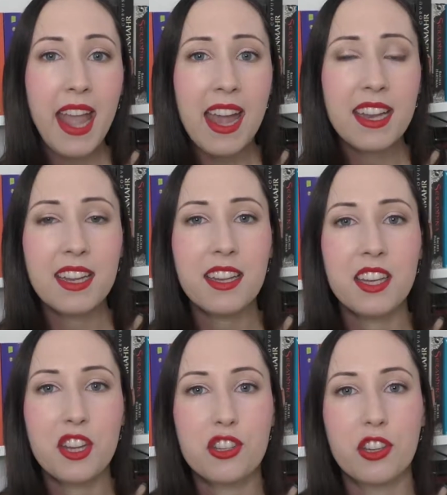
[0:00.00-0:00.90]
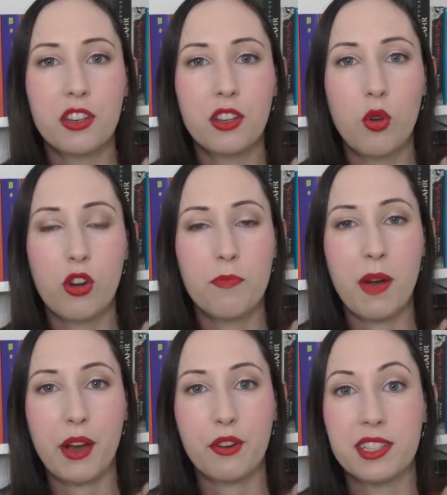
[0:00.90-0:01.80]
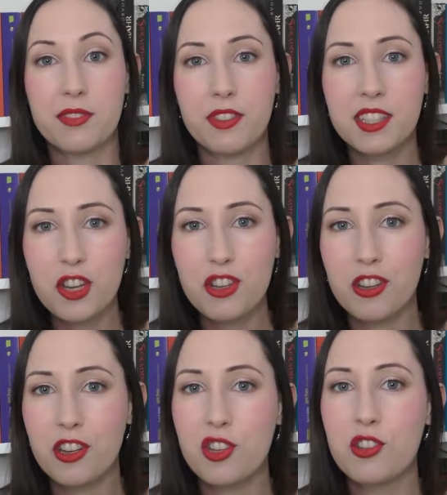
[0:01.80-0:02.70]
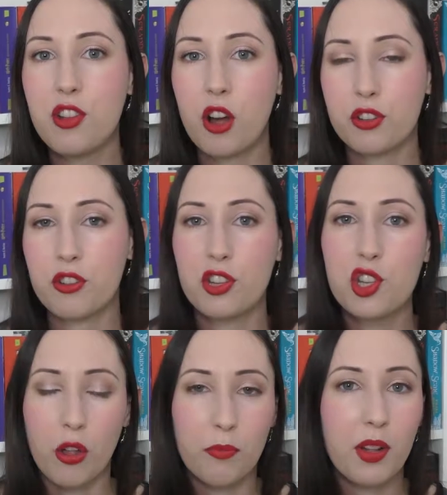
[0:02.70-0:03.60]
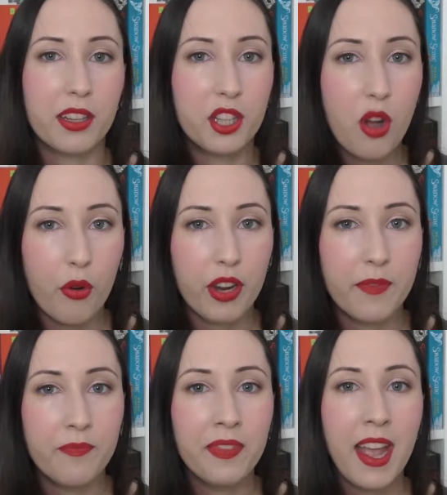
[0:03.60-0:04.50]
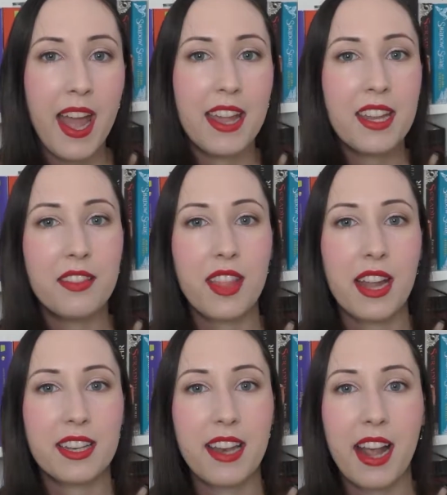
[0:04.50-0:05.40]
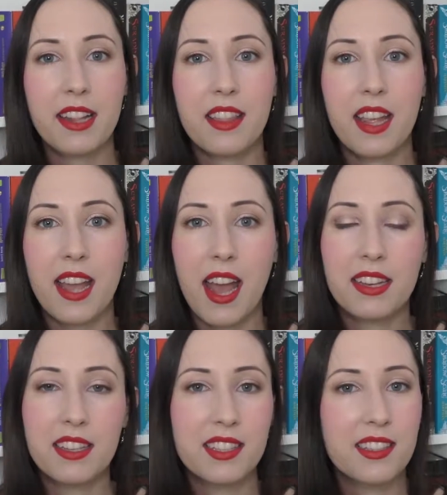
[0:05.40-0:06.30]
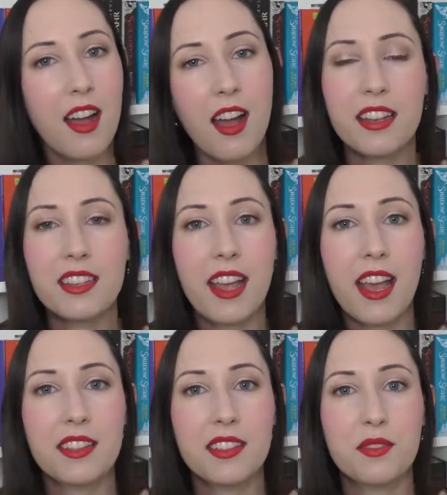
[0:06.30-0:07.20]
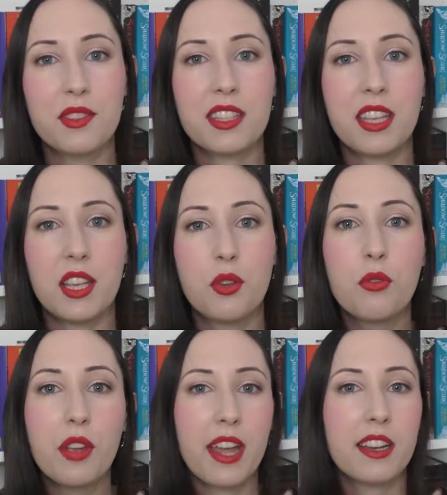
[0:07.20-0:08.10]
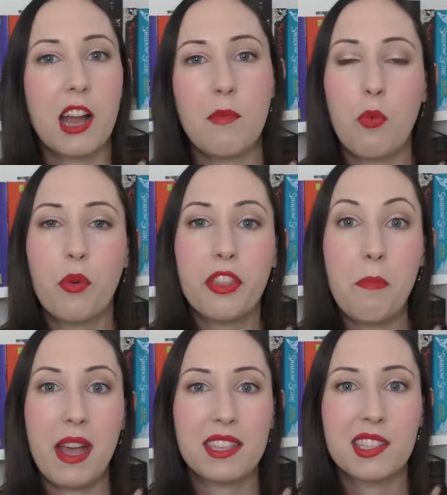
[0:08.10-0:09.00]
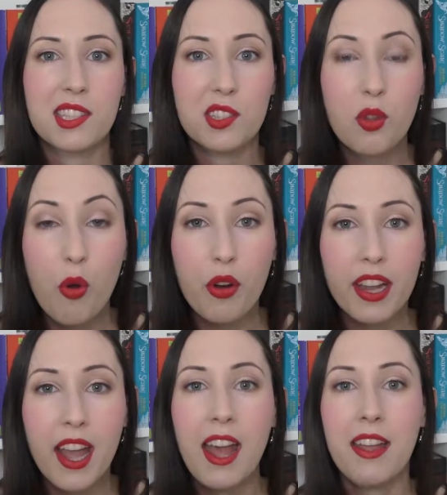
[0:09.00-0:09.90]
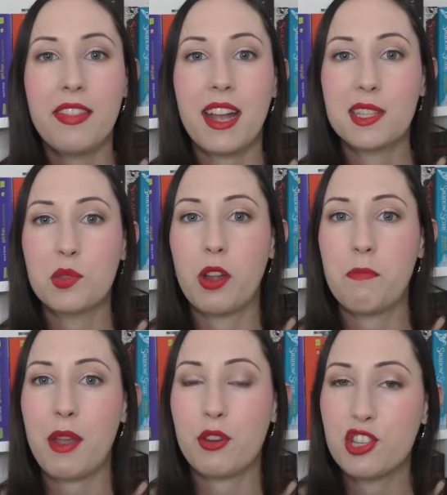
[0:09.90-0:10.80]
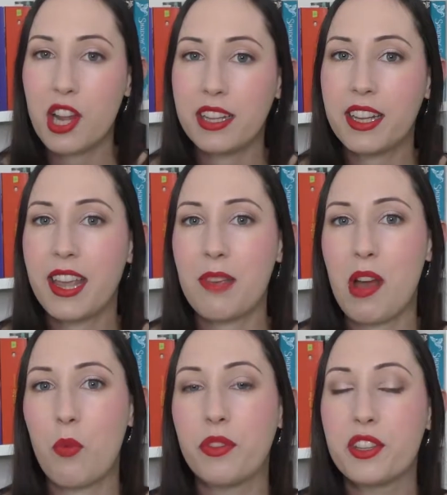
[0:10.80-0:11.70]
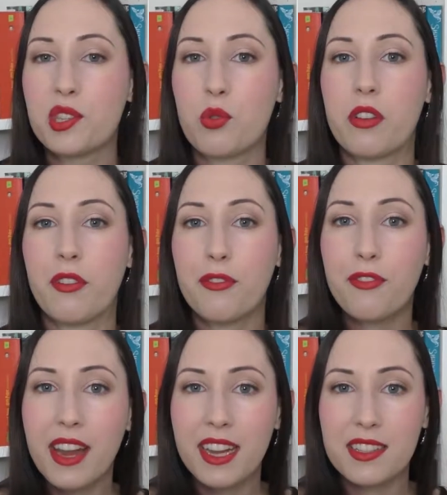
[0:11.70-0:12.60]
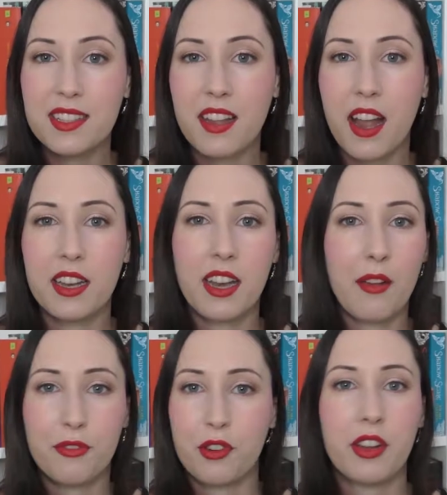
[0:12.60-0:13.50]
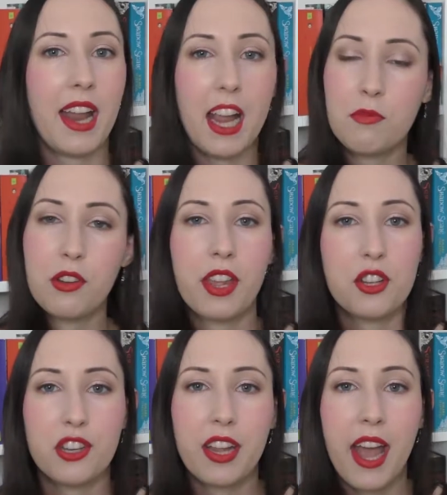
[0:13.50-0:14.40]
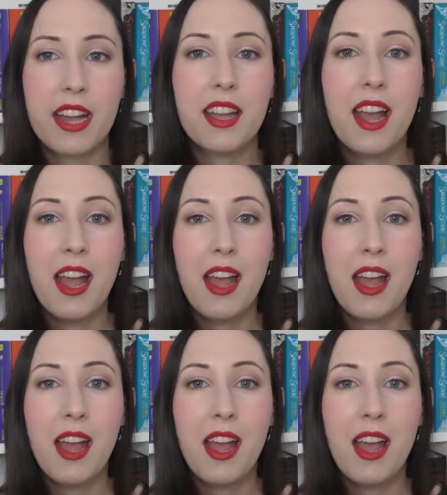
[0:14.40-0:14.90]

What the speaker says: And in addition, Lord Byron's physician, Dr. John Polidori. And in that night, they had this contest to see who can come up with the best story. That's when Mary Shelley came up with the story of Frankenstein and after a nightmare that she had.